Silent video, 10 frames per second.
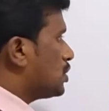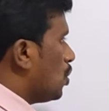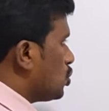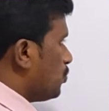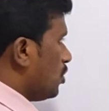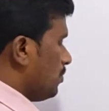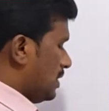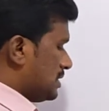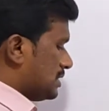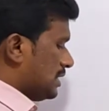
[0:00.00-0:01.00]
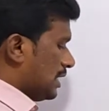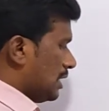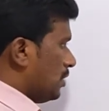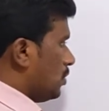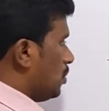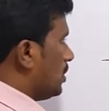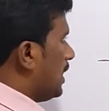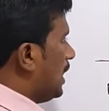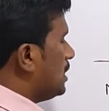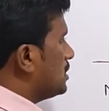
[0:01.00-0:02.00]
South pole means generally you know
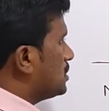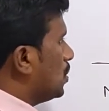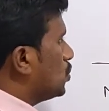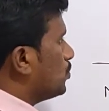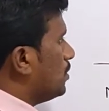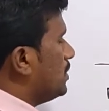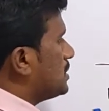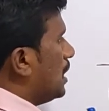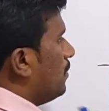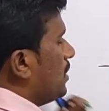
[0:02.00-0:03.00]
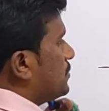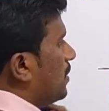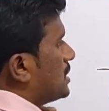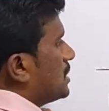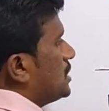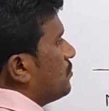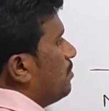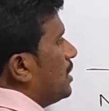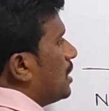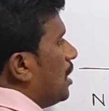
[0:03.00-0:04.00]
that south pole means always flux lines
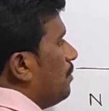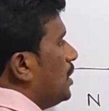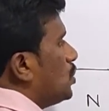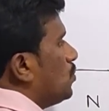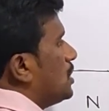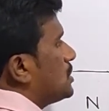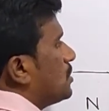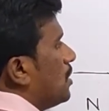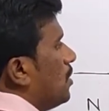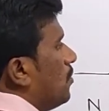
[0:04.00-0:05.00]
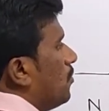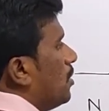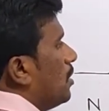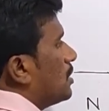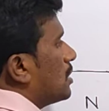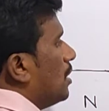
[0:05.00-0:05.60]
will be coming towards south